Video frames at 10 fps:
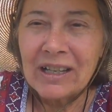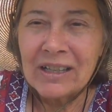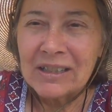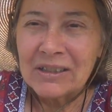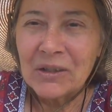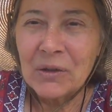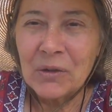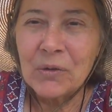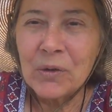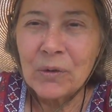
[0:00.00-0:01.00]
uh,
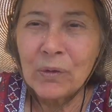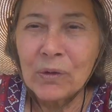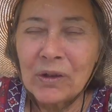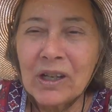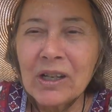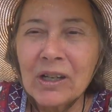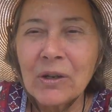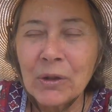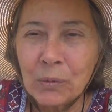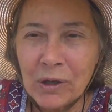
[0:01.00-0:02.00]
through
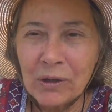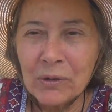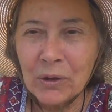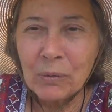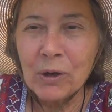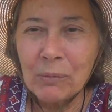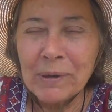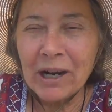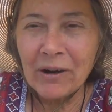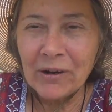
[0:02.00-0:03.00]
the wi the
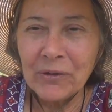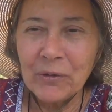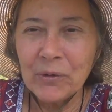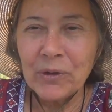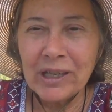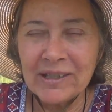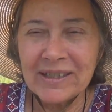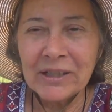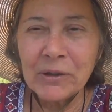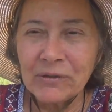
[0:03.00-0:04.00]
willpower, through the
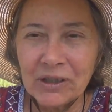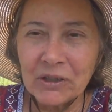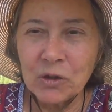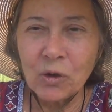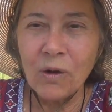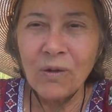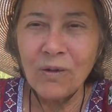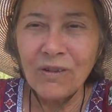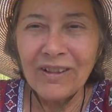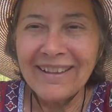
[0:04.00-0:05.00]
center of
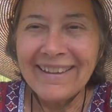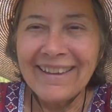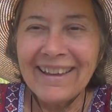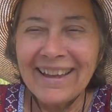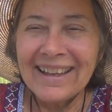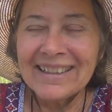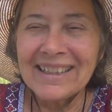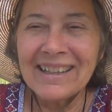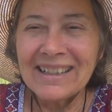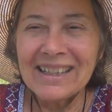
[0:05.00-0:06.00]
control,
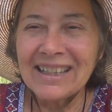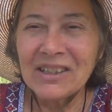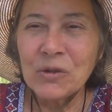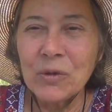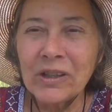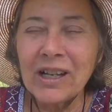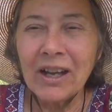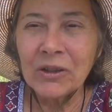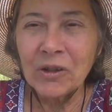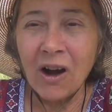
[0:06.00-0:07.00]
and the, through the
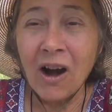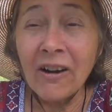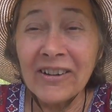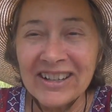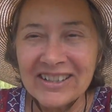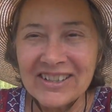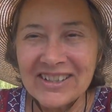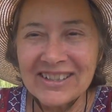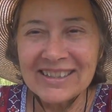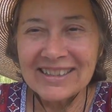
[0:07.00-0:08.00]
color
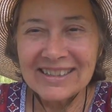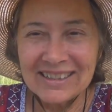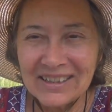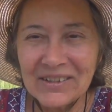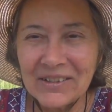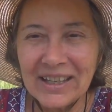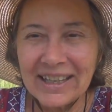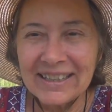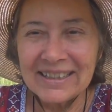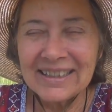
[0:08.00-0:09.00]
orange.
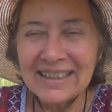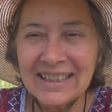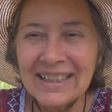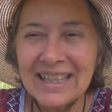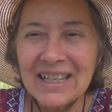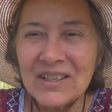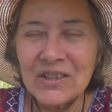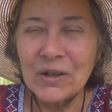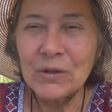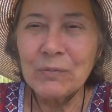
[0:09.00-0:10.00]
Okay,
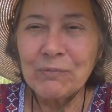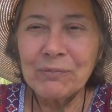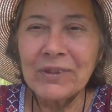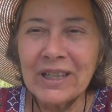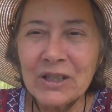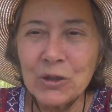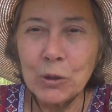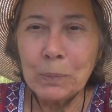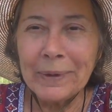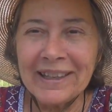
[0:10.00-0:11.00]
so these
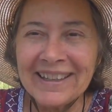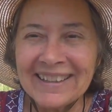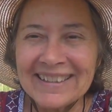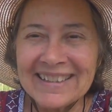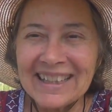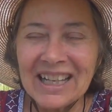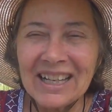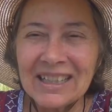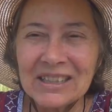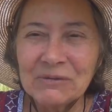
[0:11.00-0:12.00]
two beings,
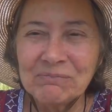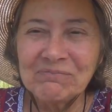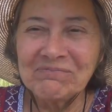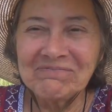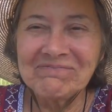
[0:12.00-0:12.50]
um,